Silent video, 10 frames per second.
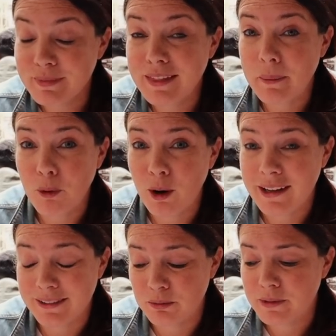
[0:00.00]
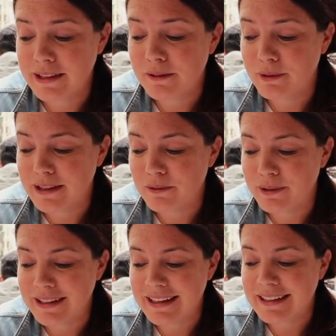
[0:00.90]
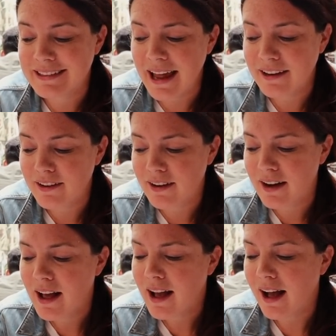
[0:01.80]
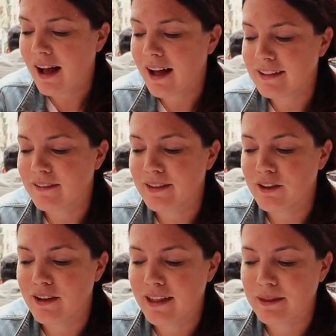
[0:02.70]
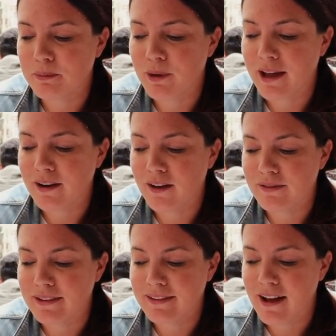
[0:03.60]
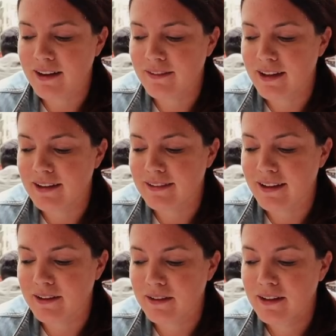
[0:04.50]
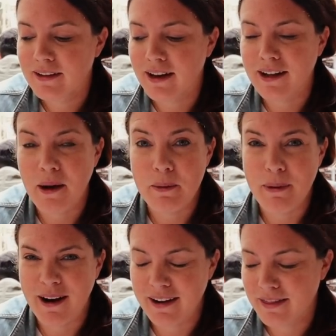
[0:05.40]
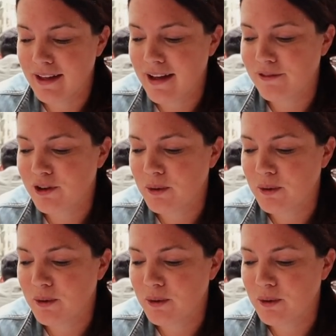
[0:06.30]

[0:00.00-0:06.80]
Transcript: That pork is really tender. I love that you can get the bread off the side of it. It's like gonna come apart, I think, after